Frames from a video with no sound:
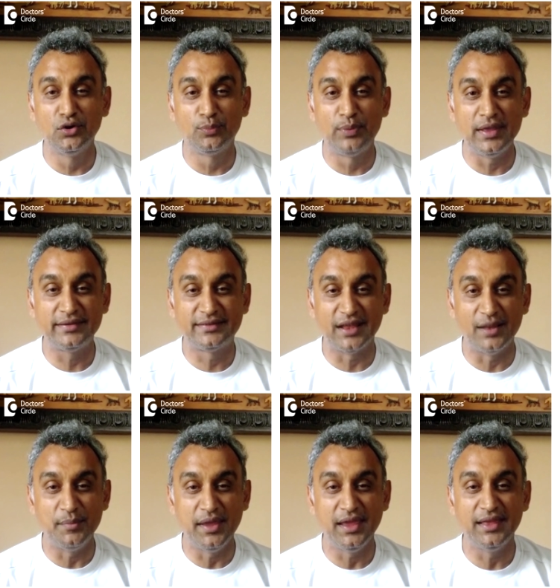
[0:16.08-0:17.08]
you please tell
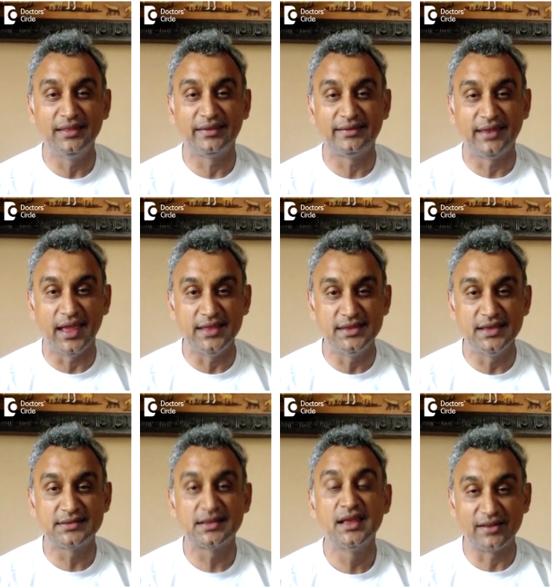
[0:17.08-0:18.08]
me the
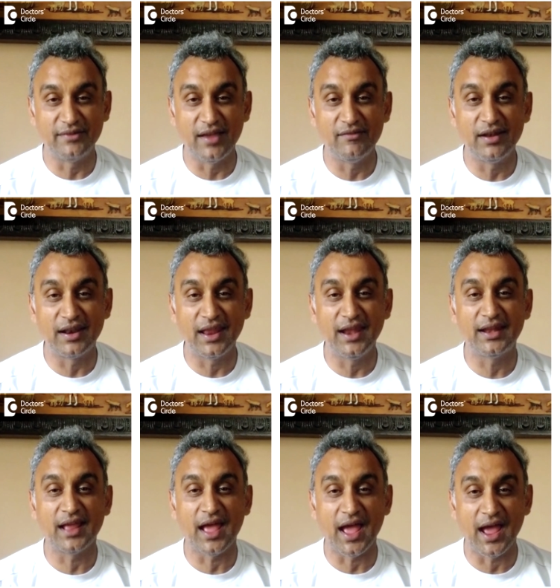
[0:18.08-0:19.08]
stages, survival rate
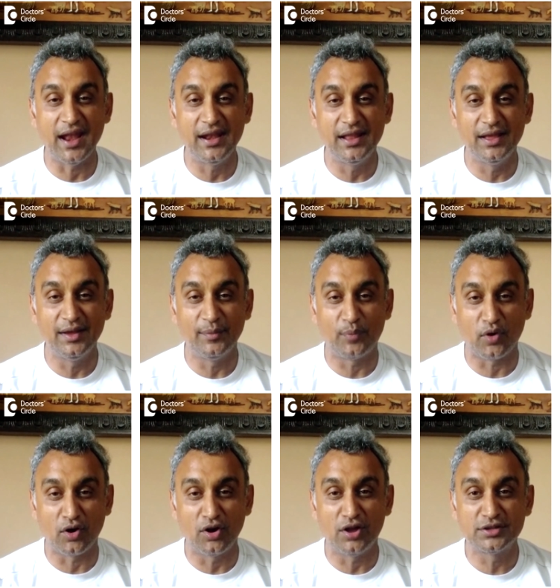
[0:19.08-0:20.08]
and
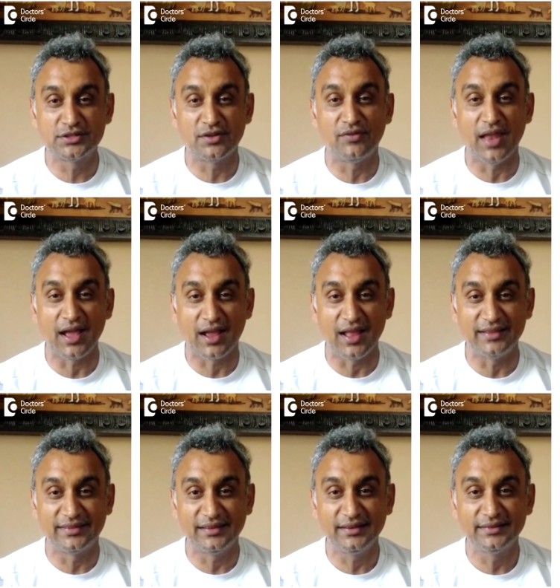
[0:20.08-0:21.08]
prognosis of lung
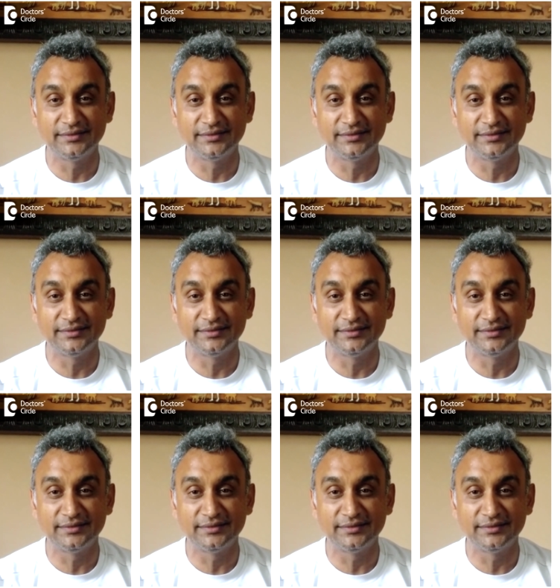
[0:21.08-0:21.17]
cancer?